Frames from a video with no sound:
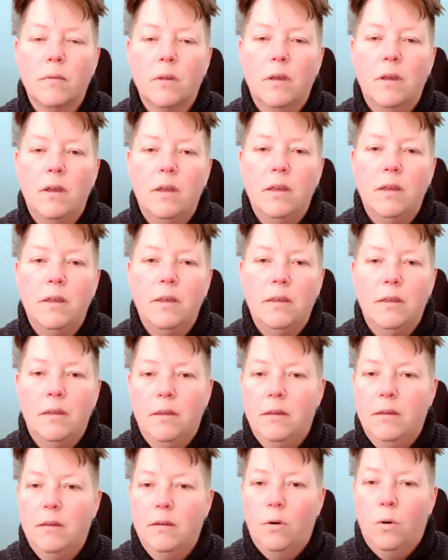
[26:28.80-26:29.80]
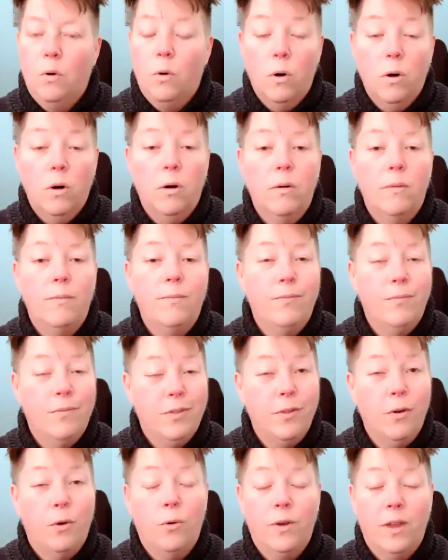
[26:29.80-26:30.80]
it, or
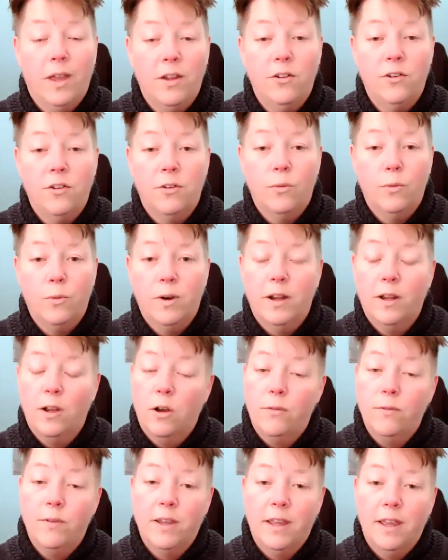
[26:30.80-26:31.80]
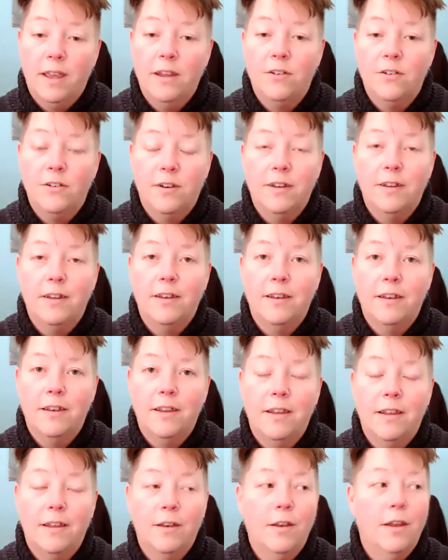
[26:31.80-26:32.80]
the occasions when I go on vacation and
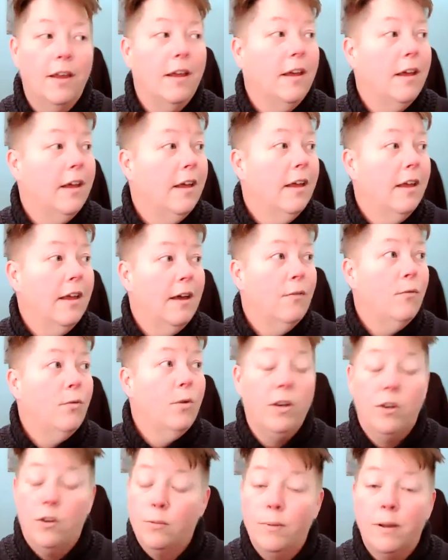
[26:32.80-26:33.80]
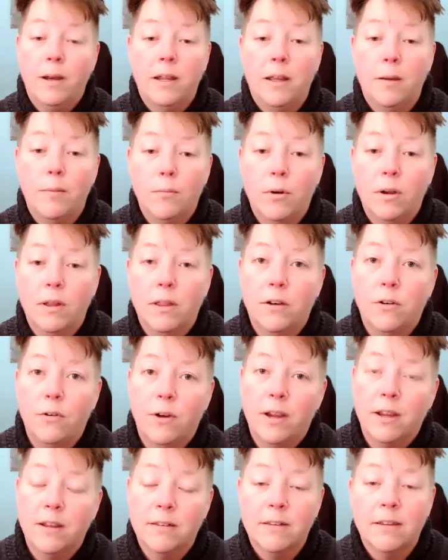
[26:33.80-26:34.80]
have one too many umbrella
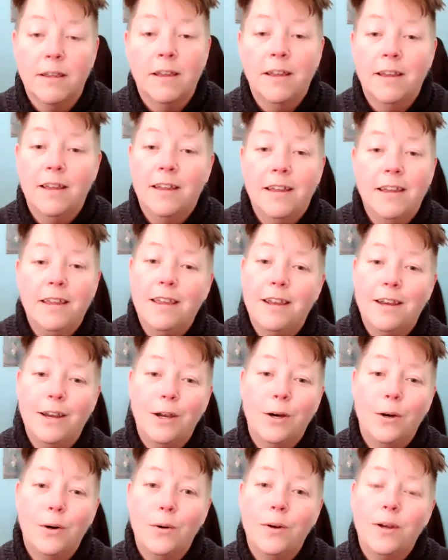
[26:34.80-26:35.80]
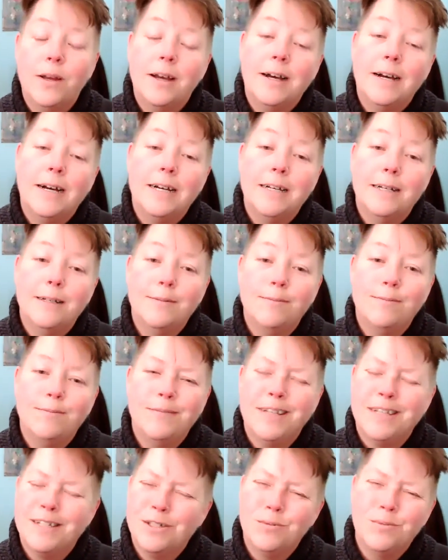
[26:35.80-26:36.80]
drinks,
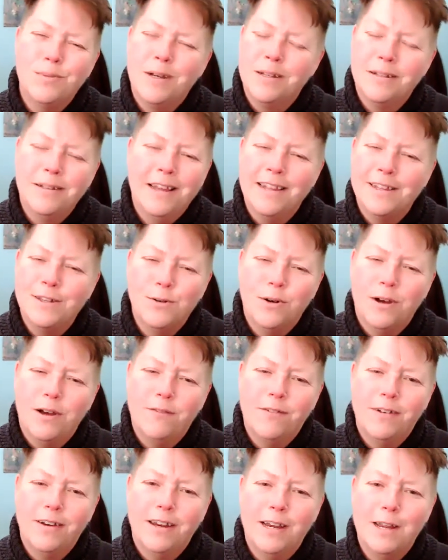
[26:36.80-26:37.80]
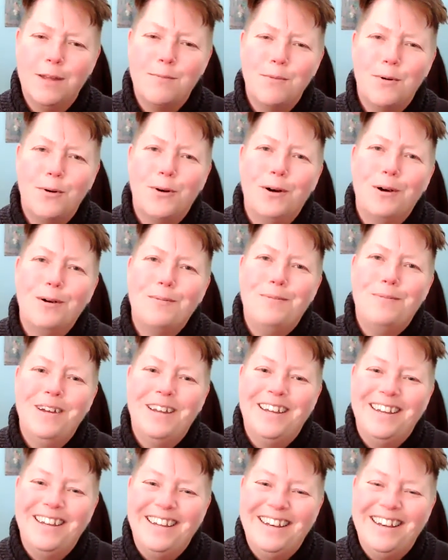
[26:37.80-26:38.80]
not so often anymore.
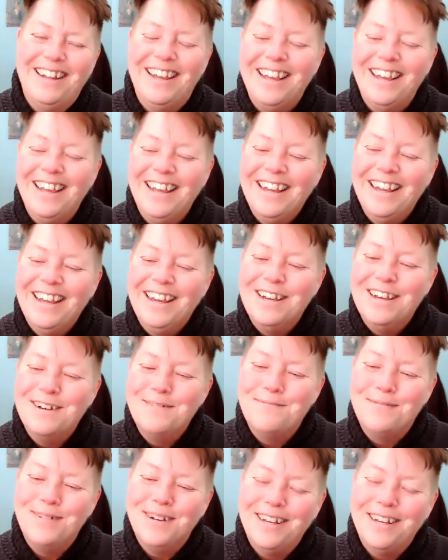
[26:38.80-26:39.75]
But